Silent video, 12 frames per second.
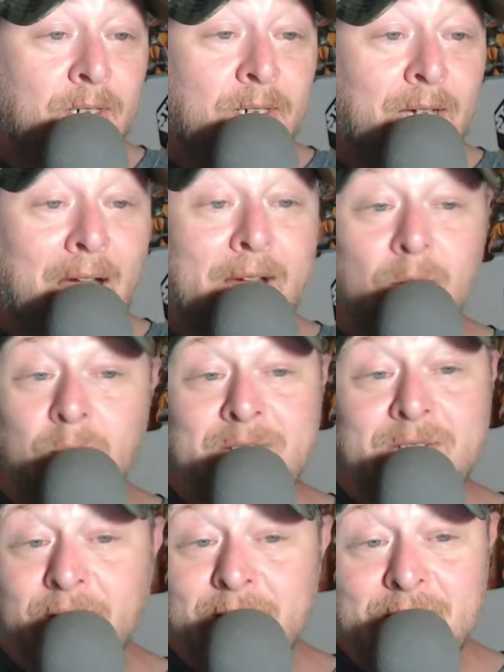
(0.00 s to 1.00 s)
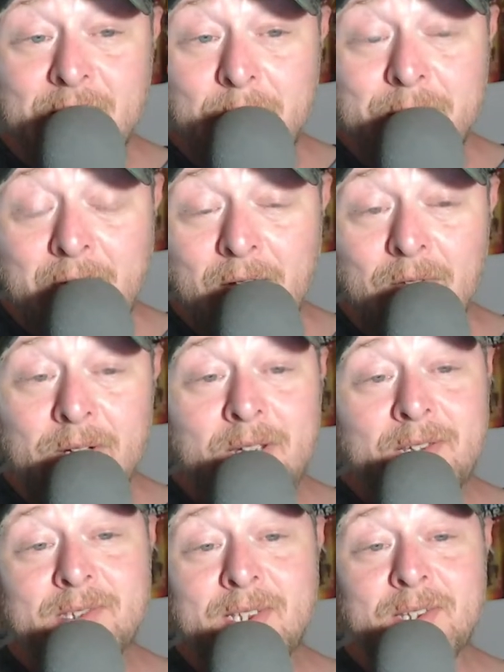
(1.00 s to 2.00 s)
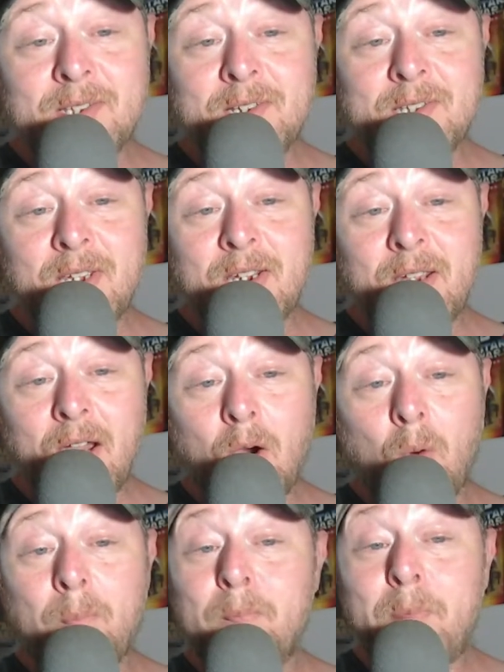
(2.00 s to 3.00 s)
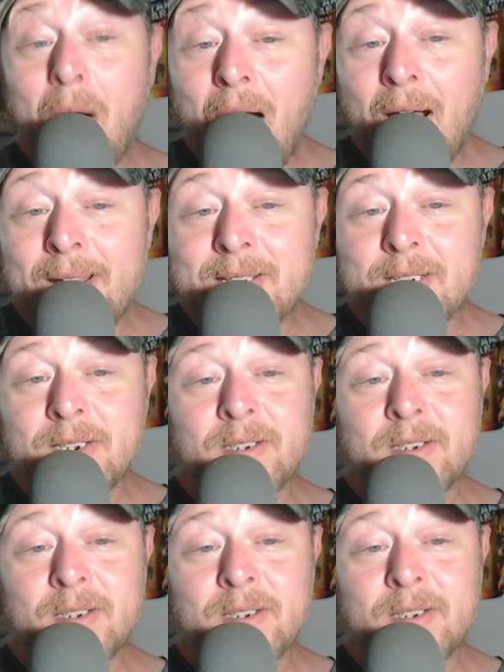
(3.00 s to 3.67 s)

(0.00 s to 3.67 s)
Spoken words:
Iger recently stepped down as Disney CEO, but